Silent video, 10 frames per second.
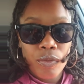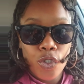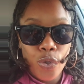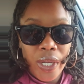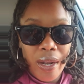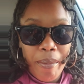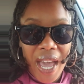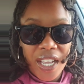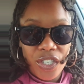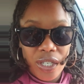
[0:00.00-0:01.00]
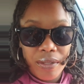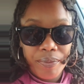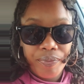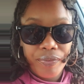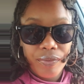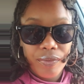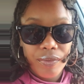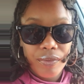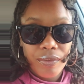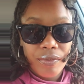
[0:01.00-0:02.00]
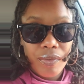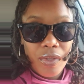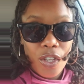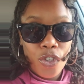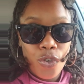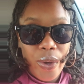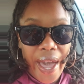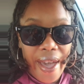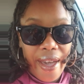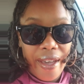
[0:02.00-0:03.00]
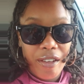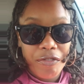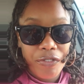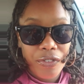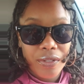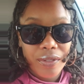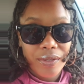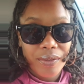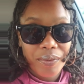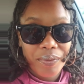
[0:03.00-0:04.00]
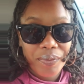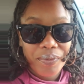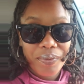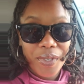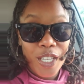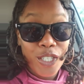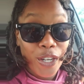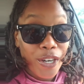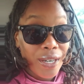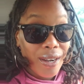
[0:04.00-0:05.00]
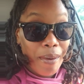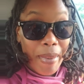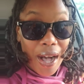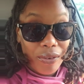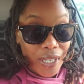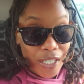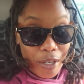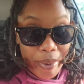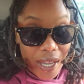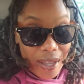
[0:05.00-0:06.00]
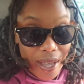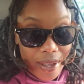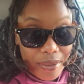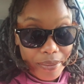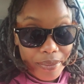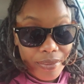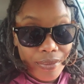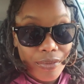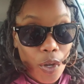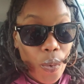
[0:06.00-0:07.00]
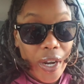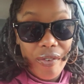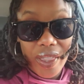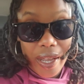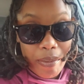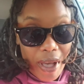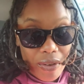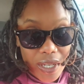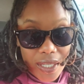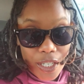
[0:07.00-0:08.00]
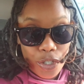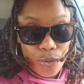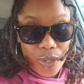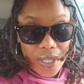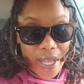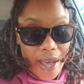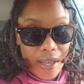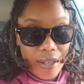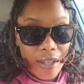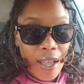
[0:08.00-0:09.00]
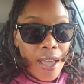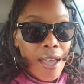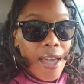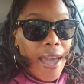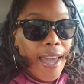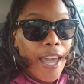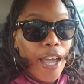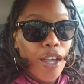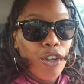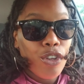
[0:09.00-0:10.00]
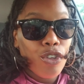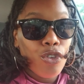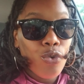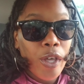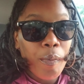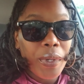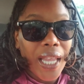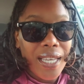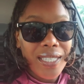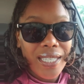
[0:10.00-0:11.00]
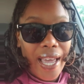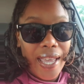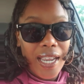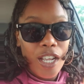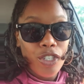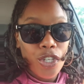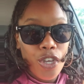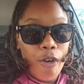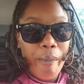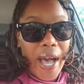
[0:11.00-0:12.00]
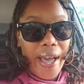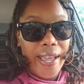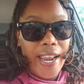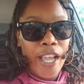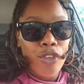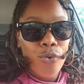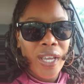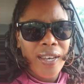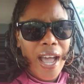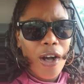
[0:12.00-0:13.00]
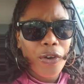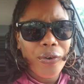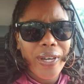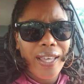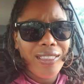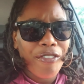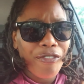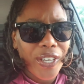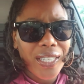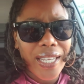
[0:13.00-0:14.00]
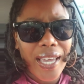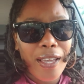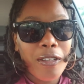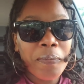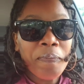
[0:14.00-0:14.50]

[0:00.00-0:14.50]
you can imagine you have a certain amount in your bank account, whatever that amount is that you desire, and you can place that into your mind, and you can now create the feeling